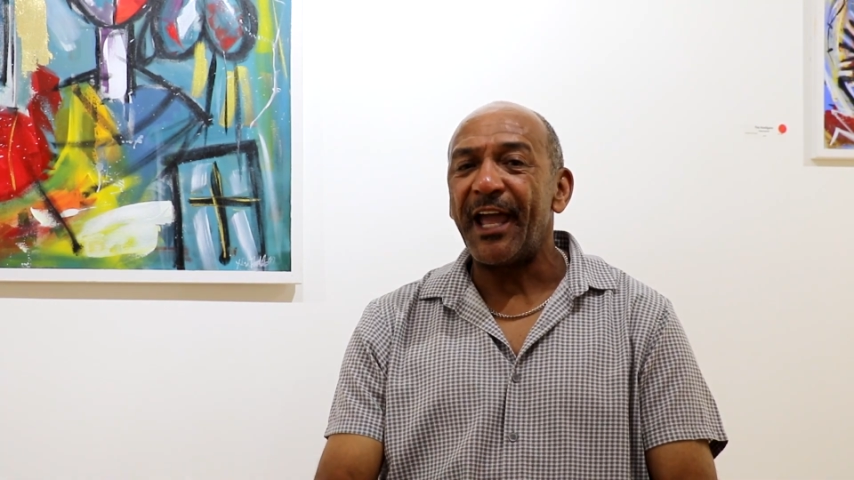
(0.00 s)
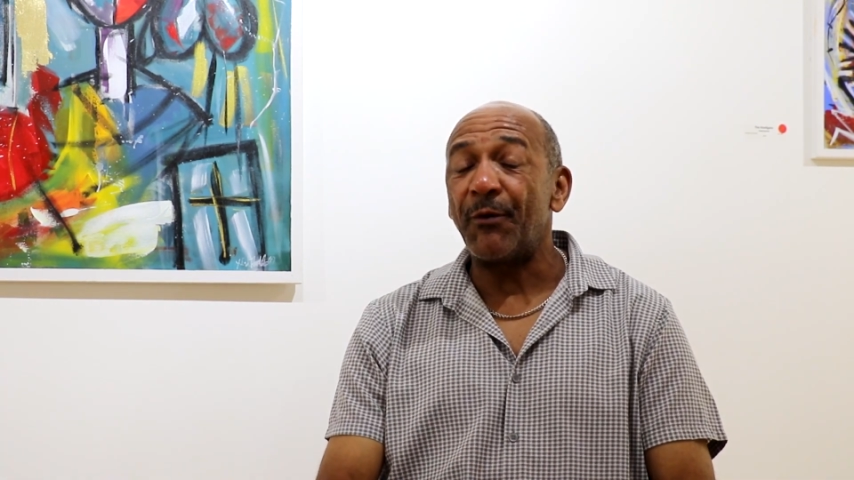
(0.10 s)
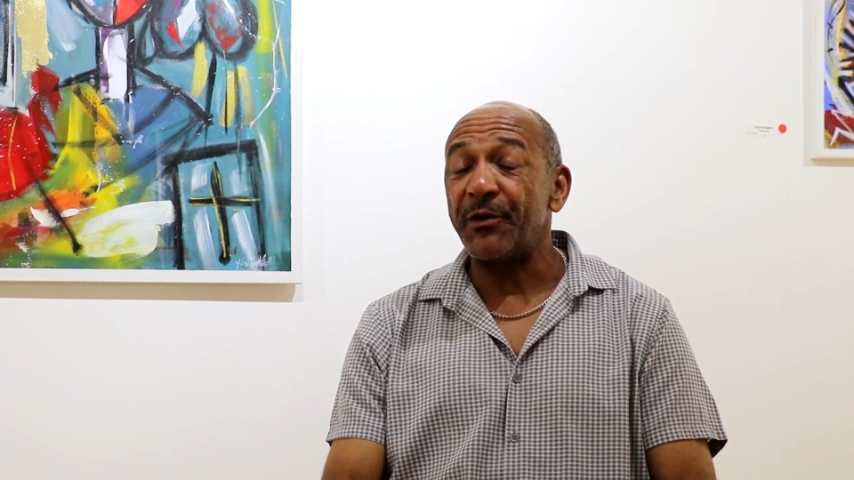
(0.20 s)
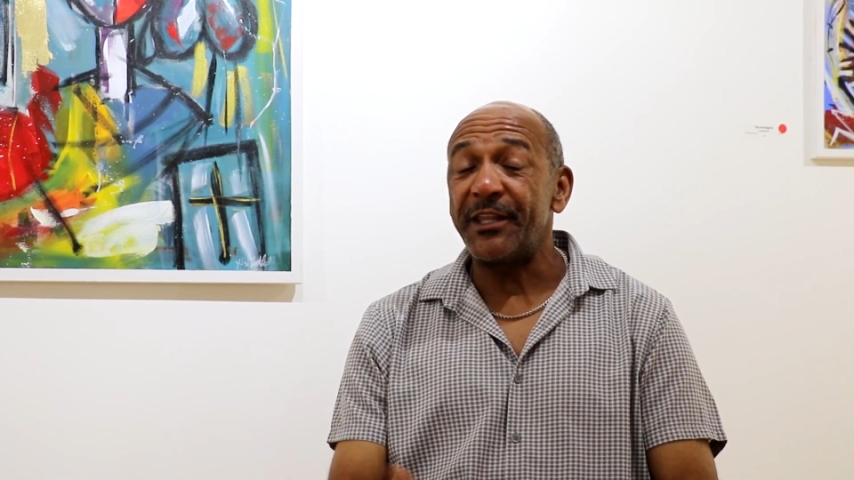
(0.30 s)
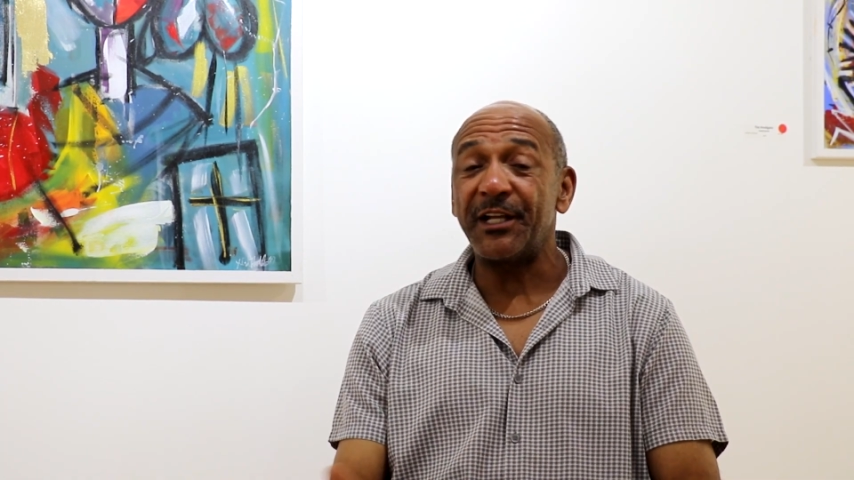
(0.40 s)

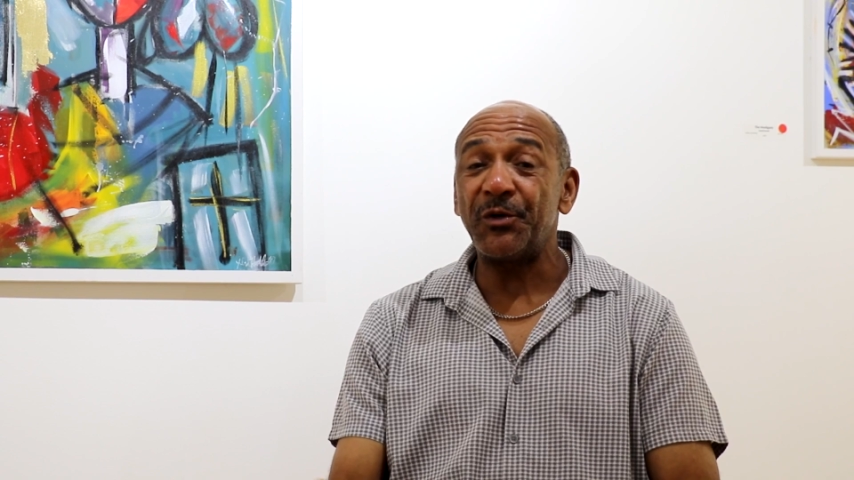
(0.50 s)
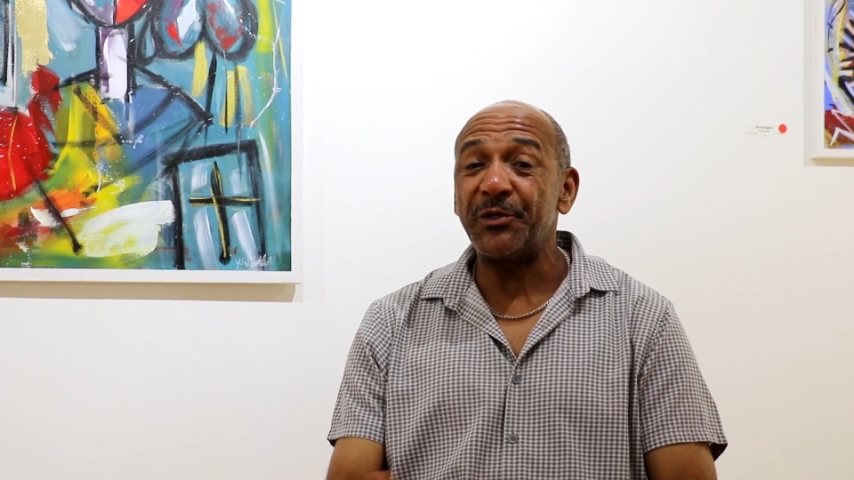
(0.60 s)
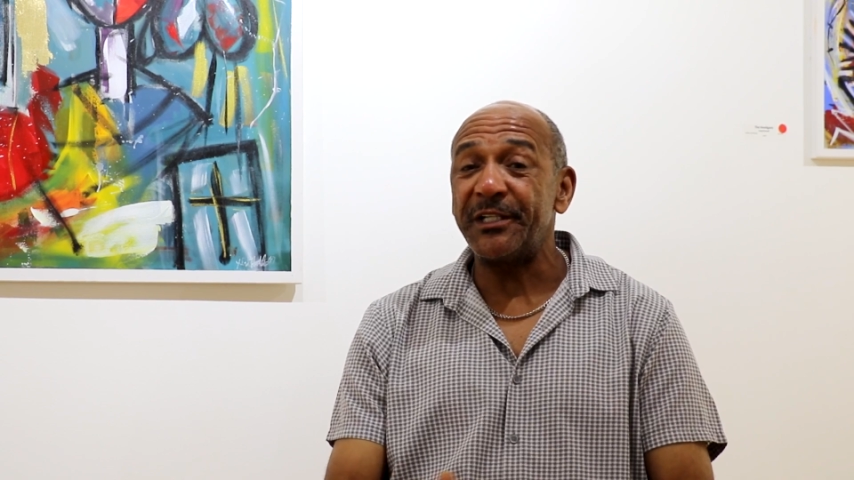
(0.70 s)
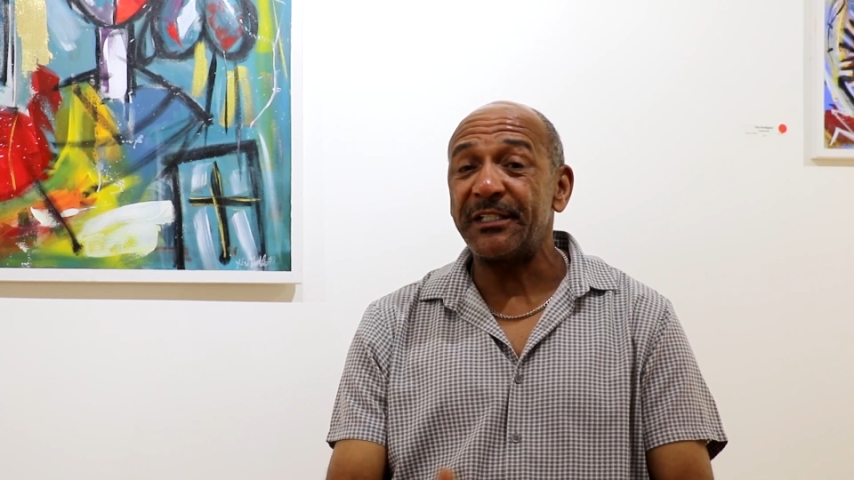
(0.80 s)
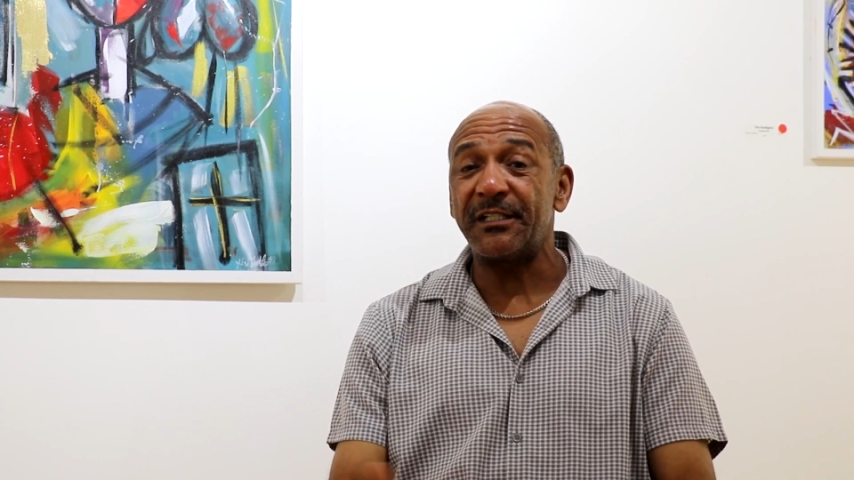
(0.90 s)
And when they go
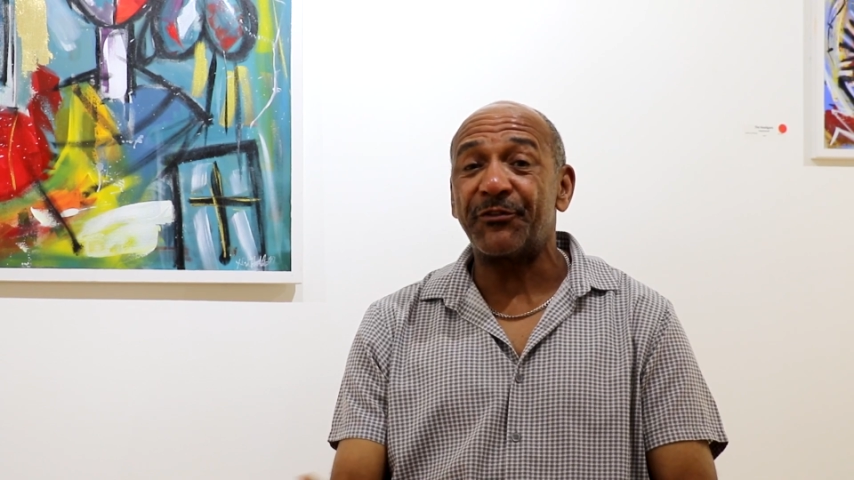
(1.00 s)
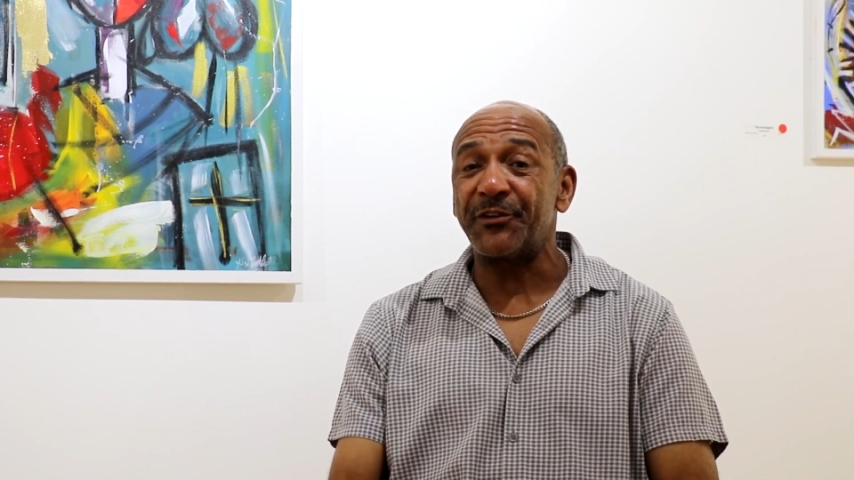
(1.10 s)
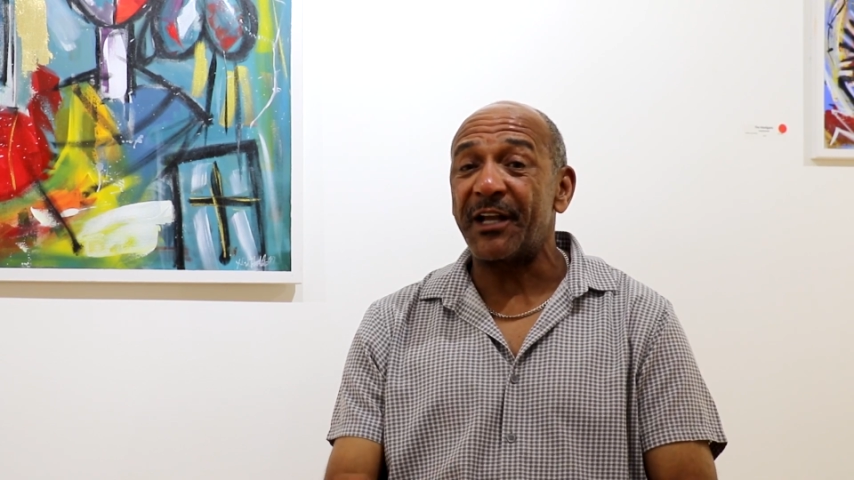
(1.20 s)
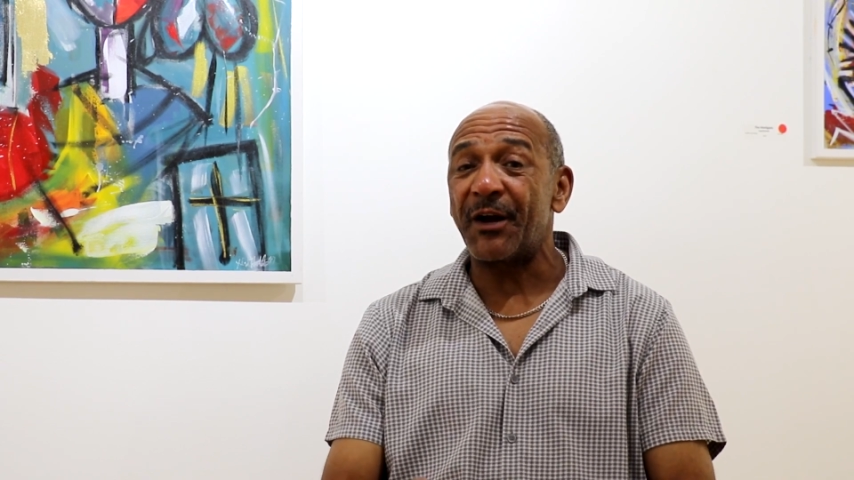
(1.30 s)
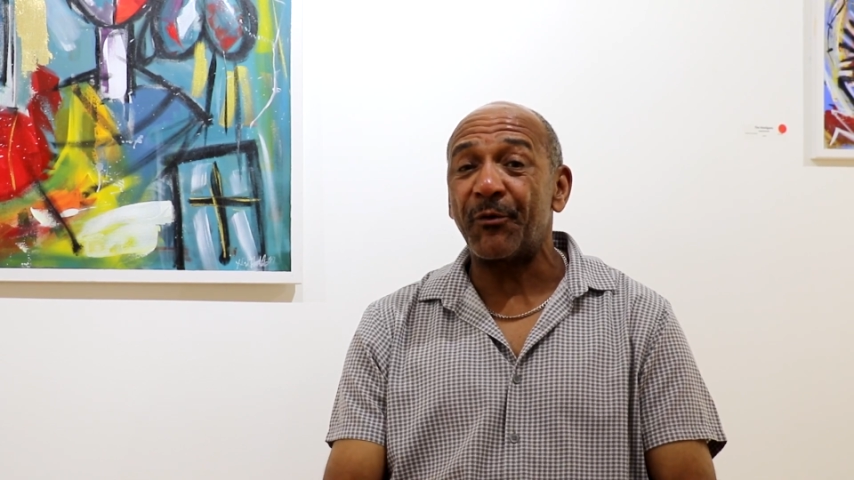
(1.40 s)
in these
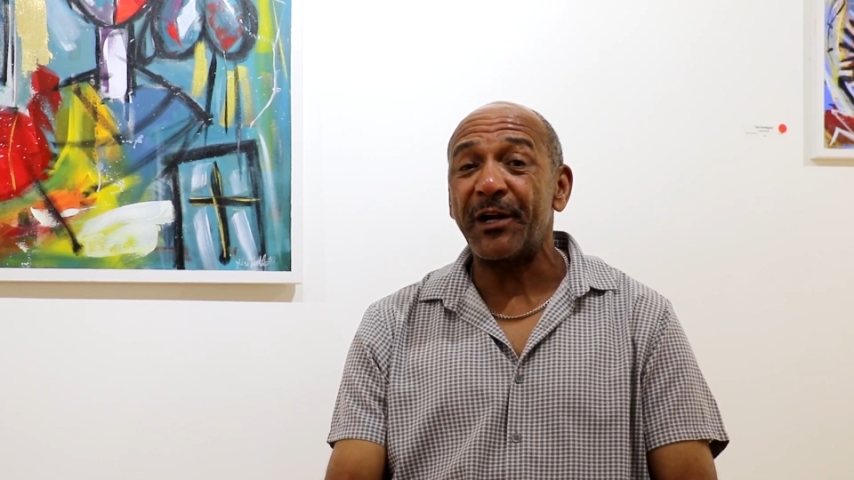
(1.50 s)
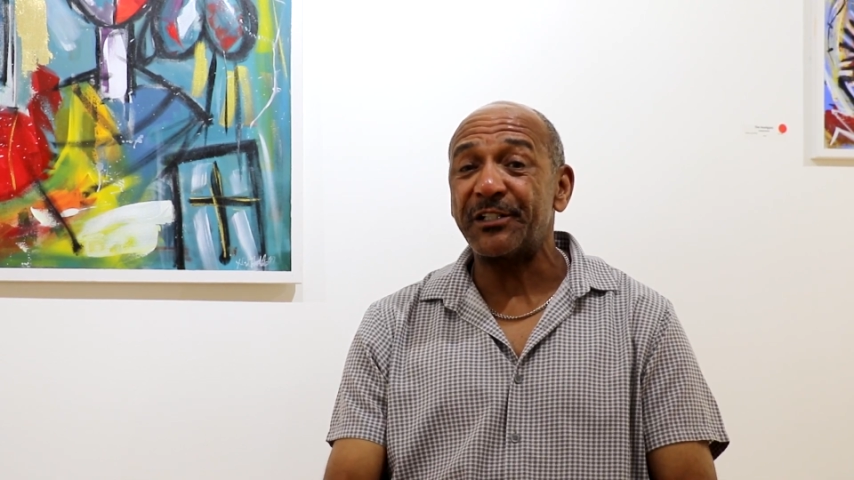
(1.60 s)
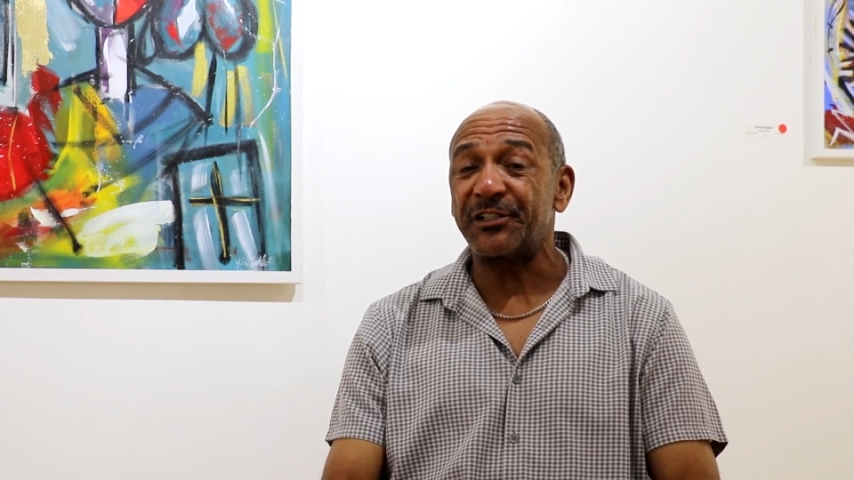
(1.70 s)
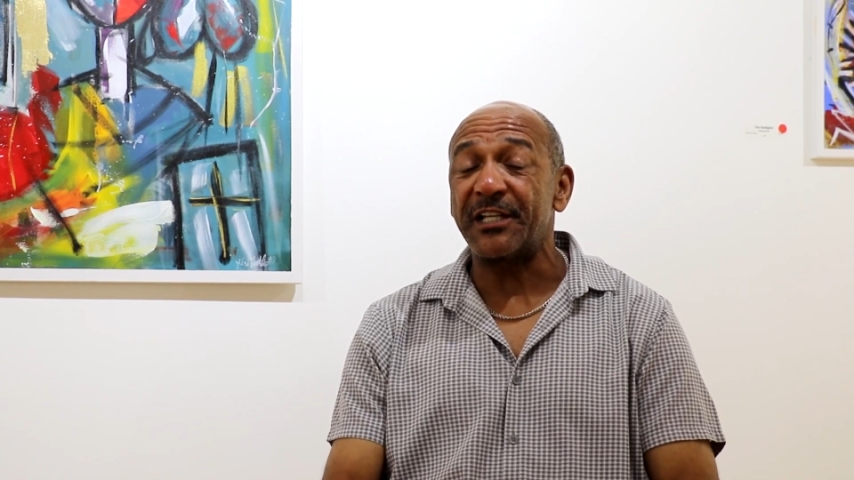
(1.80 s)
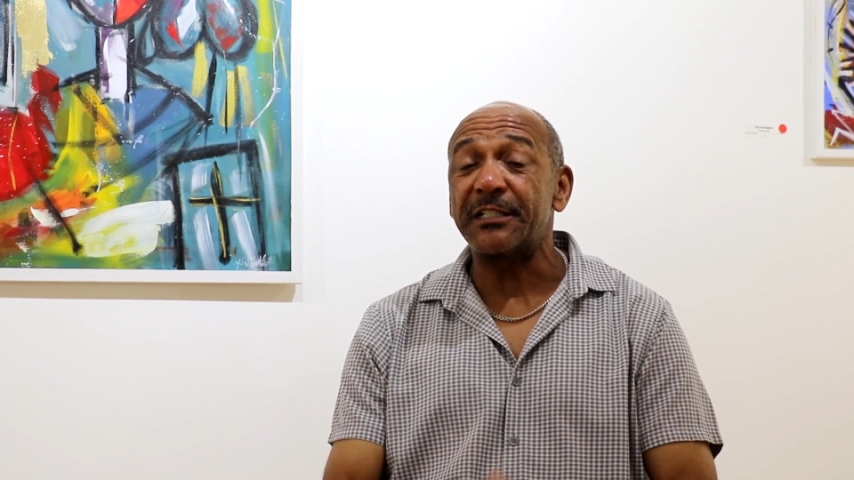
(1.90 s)
different directions,